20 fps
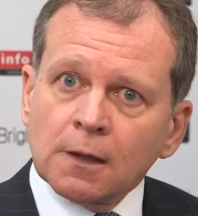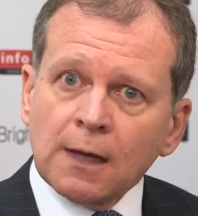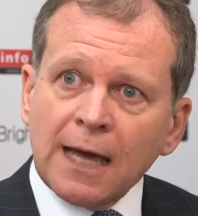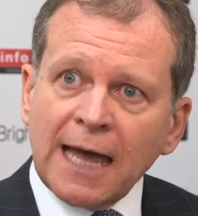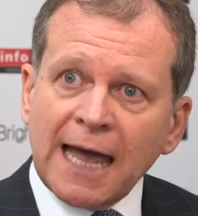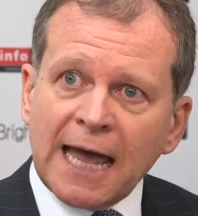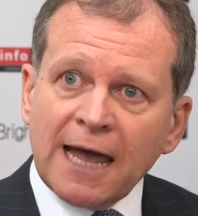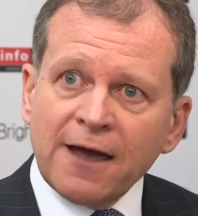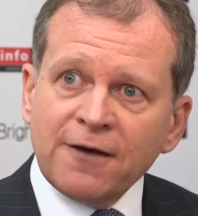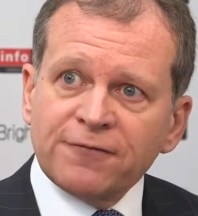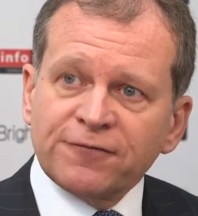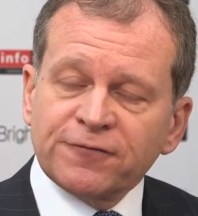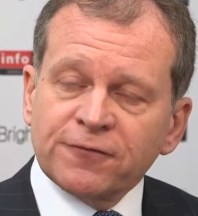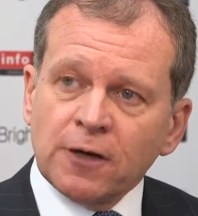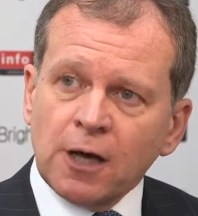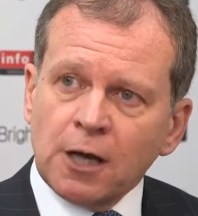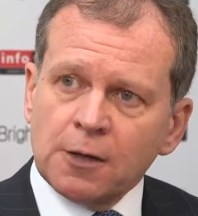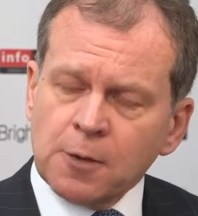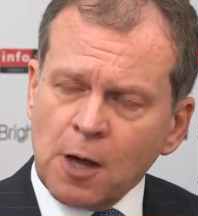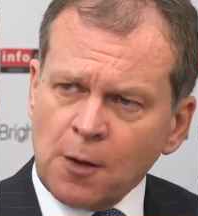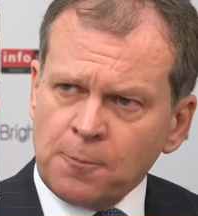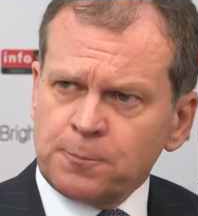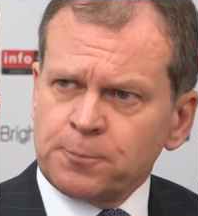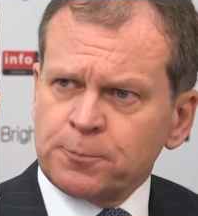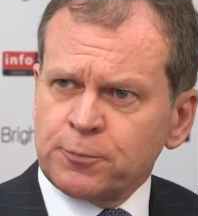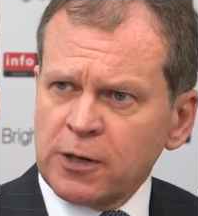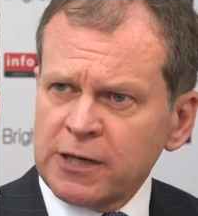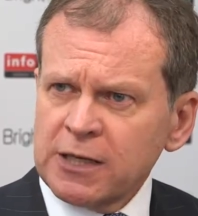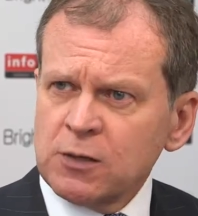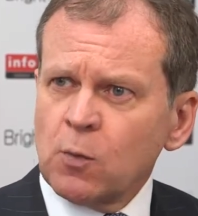have a
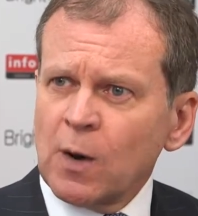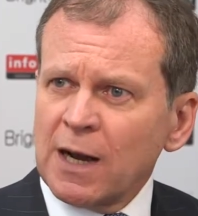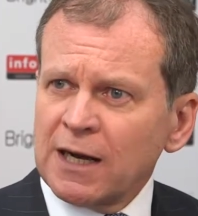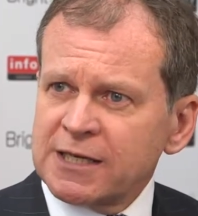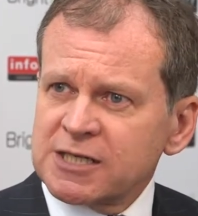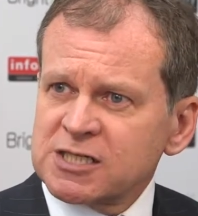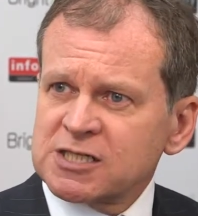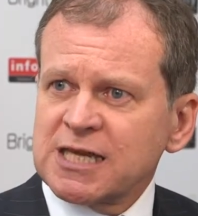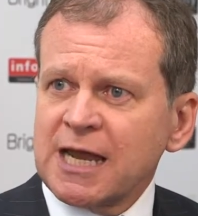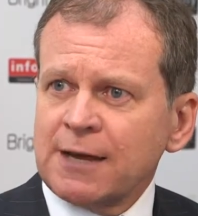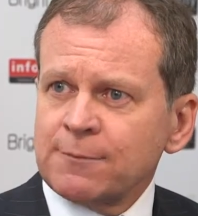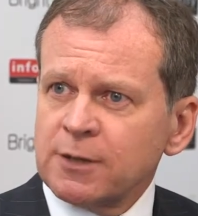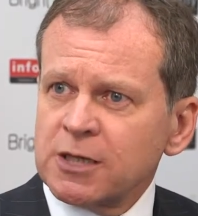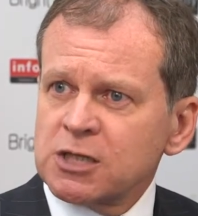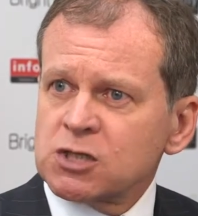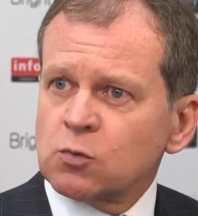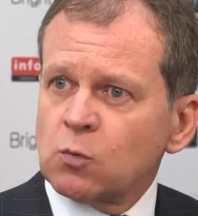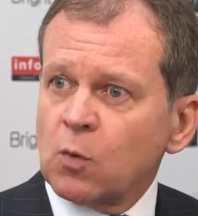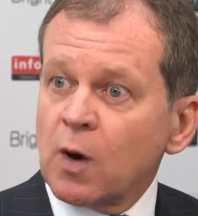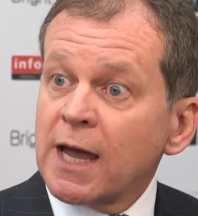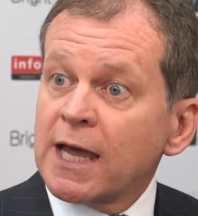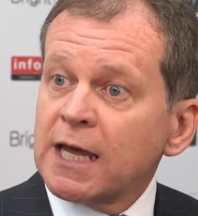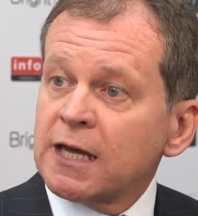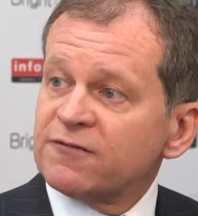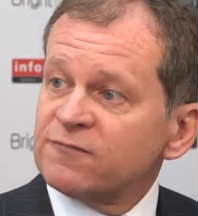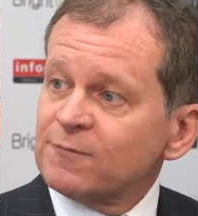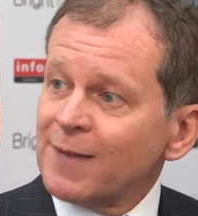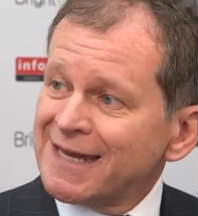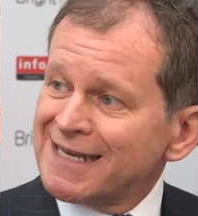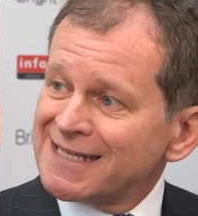pretty well established way
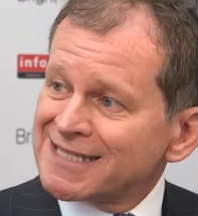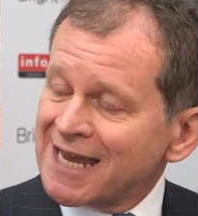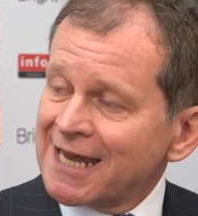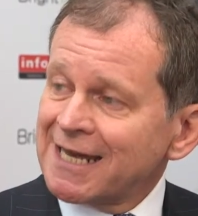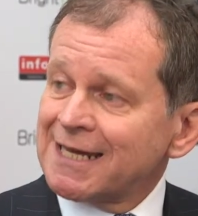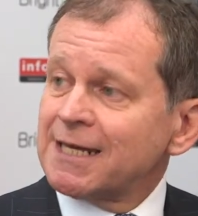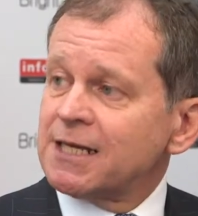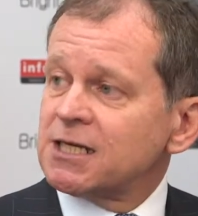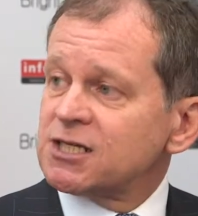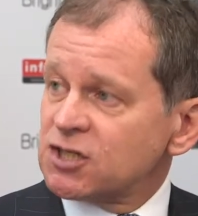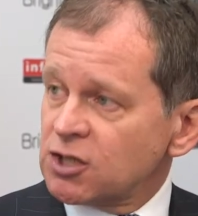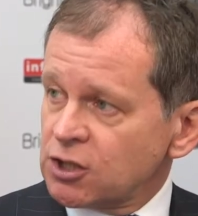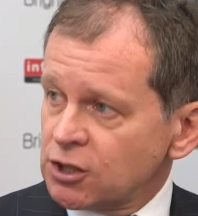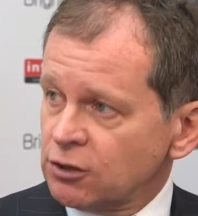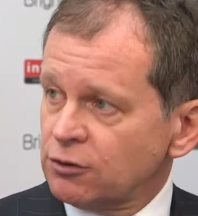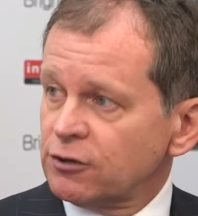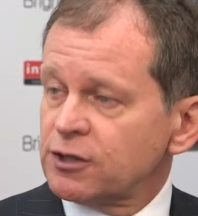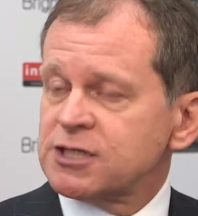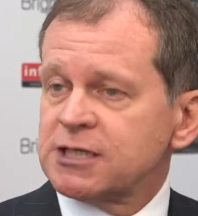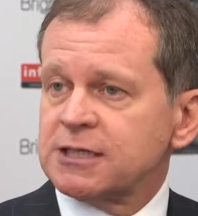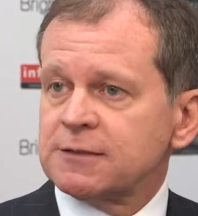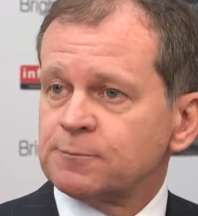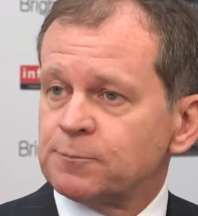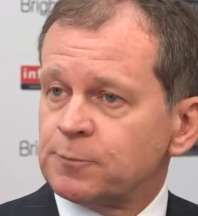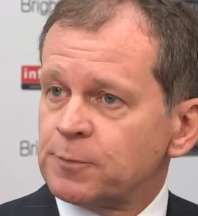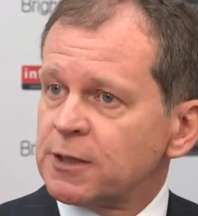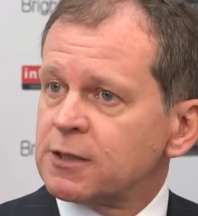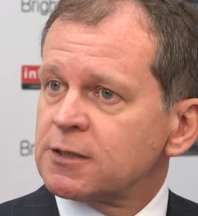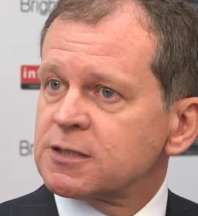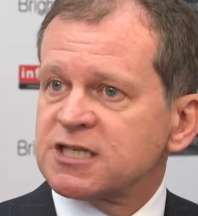of maintaining security
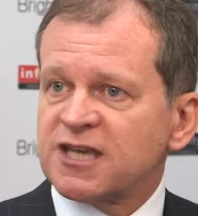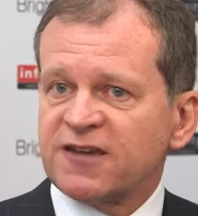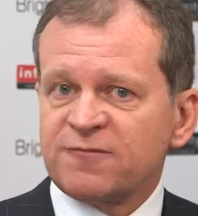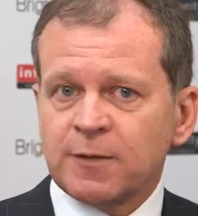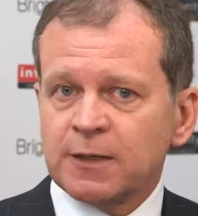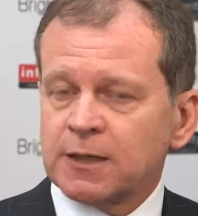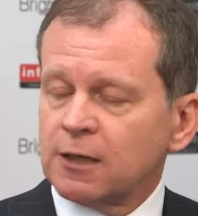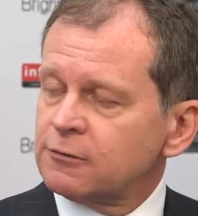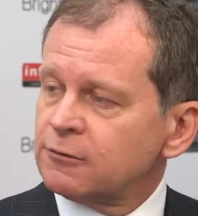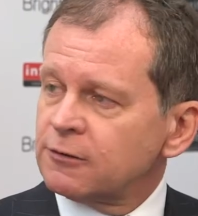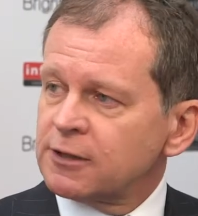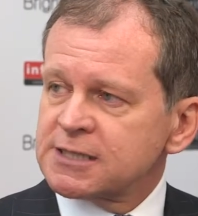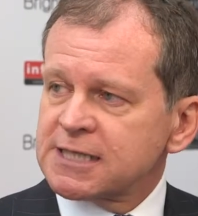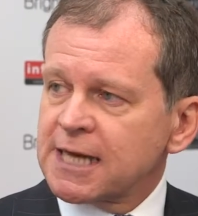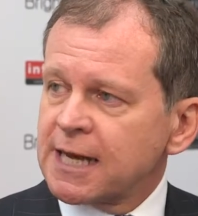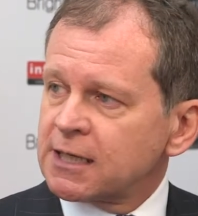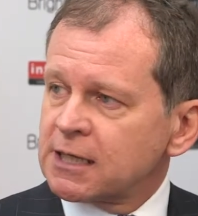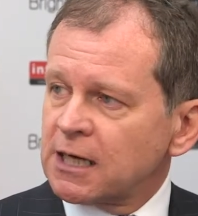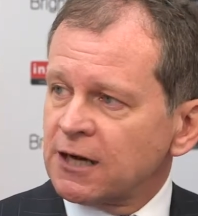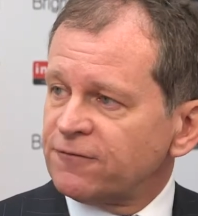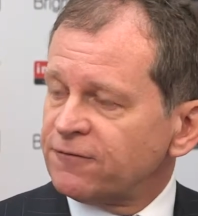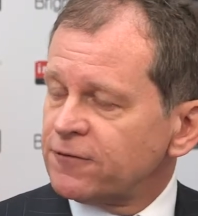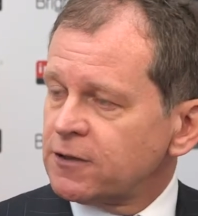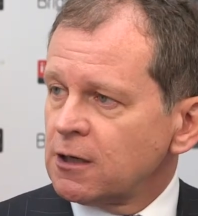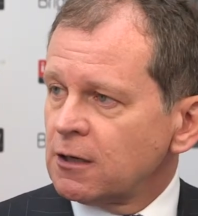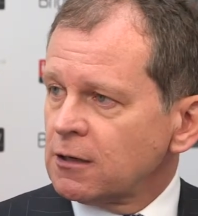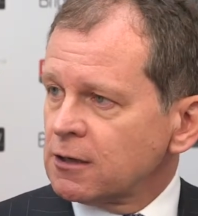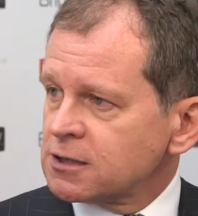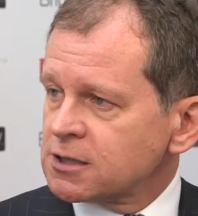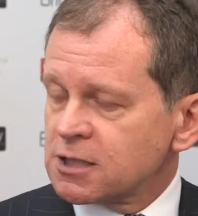because they've been under attack now for
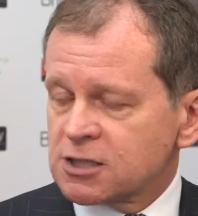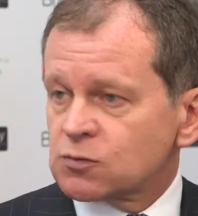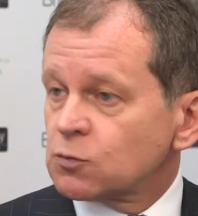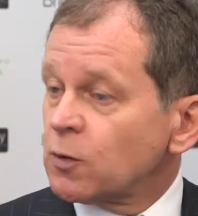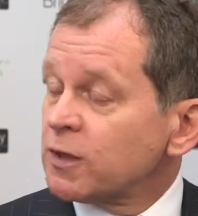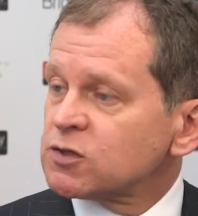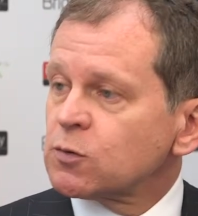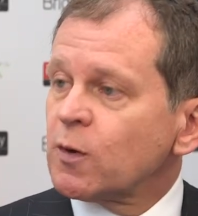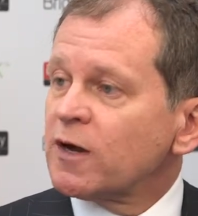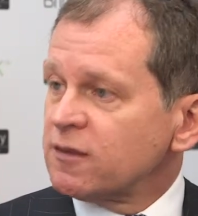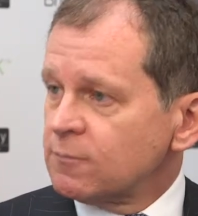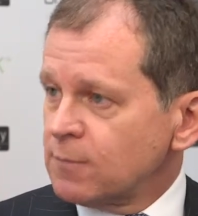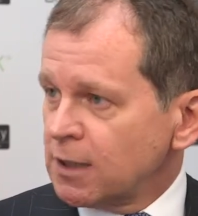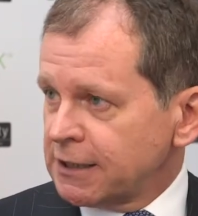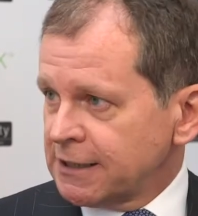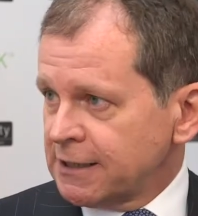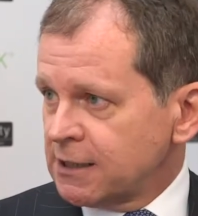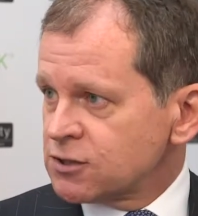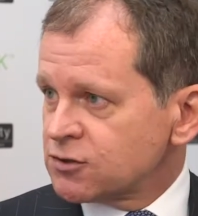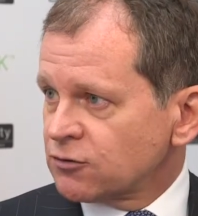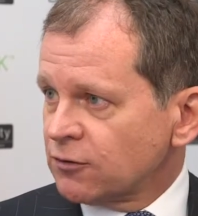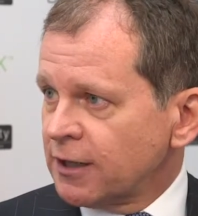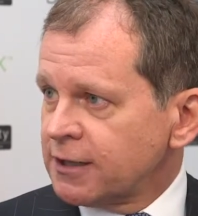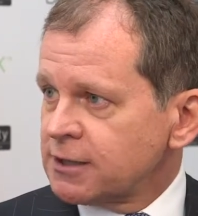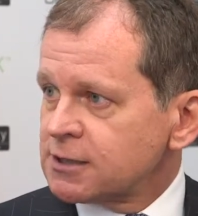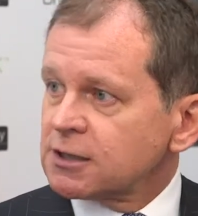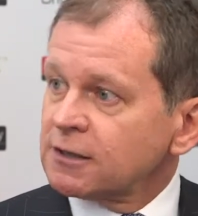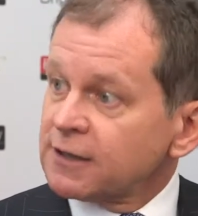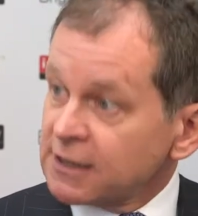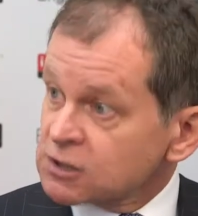years. It's where the money is,
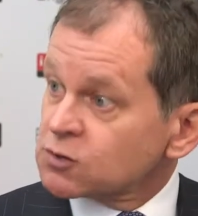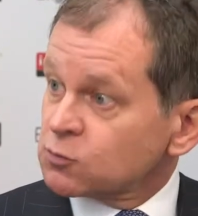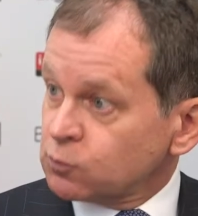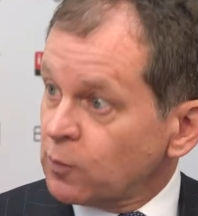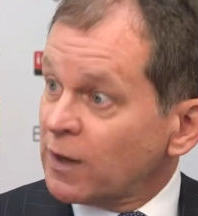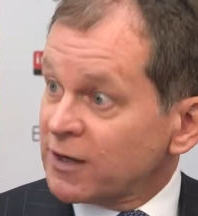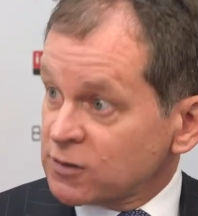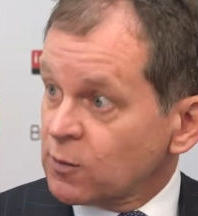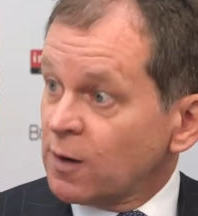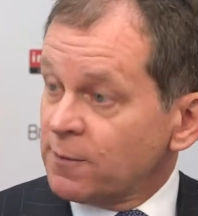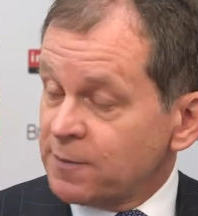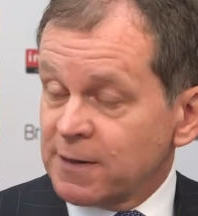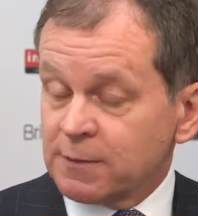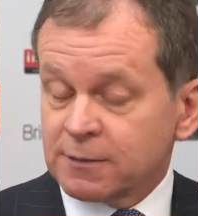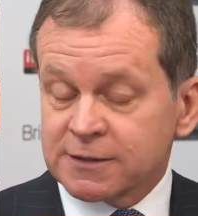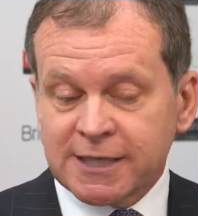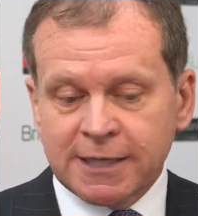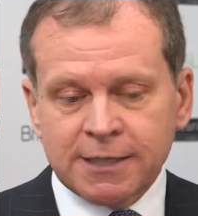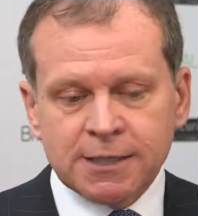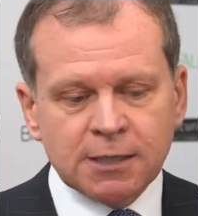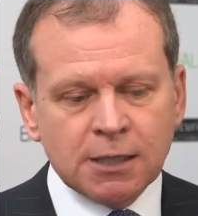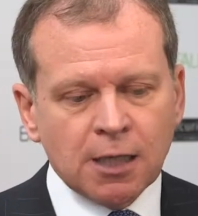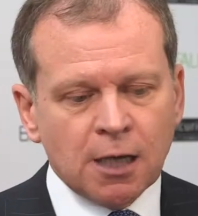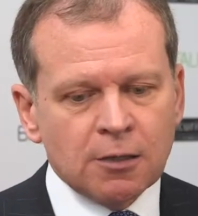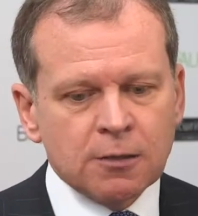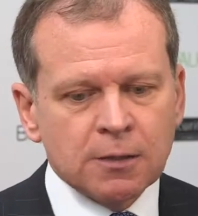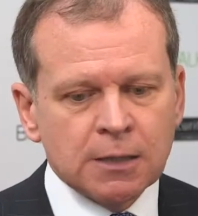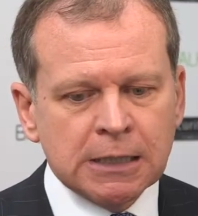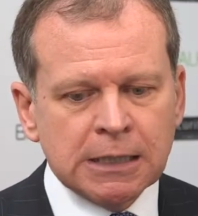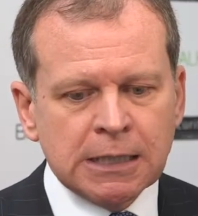right? So that's where people tend to go.